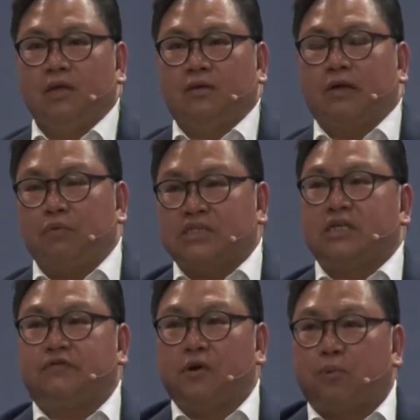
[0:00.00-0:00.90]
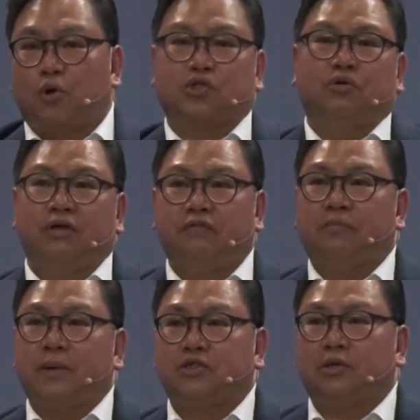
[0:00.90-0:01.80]
They receive your personal
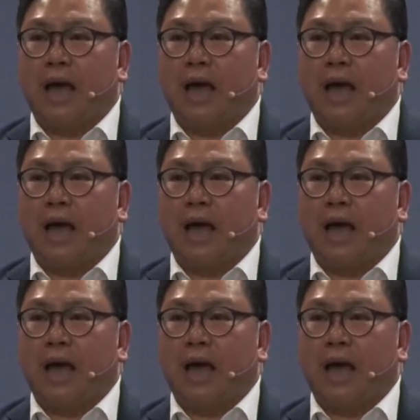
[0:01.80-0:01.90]
information.